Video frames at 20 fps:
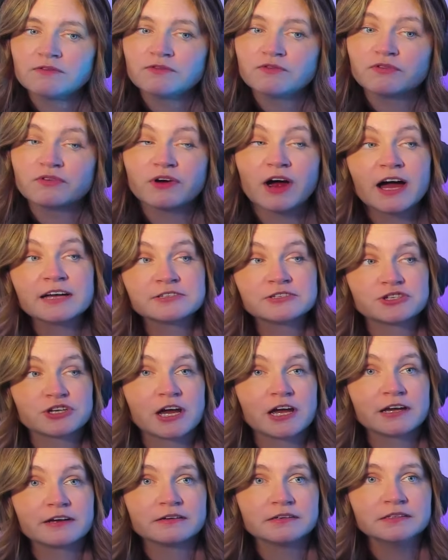
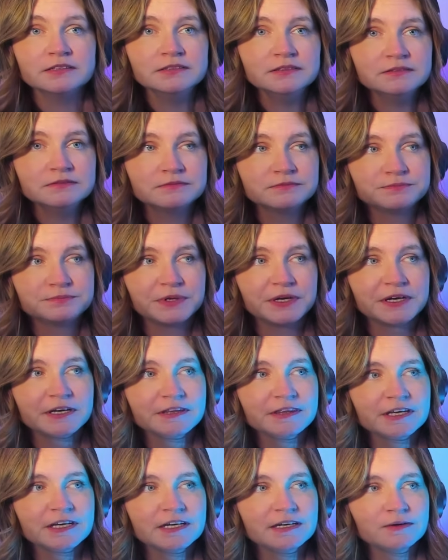Fragile being the
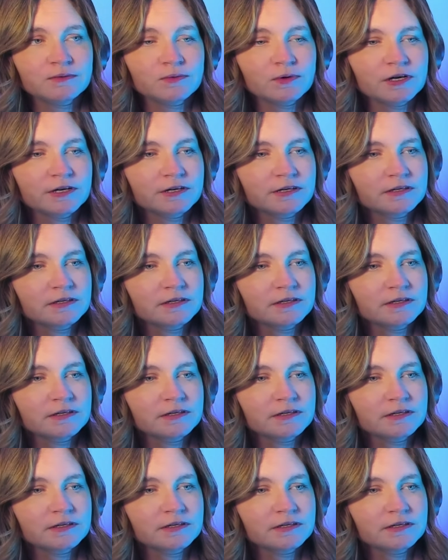key word.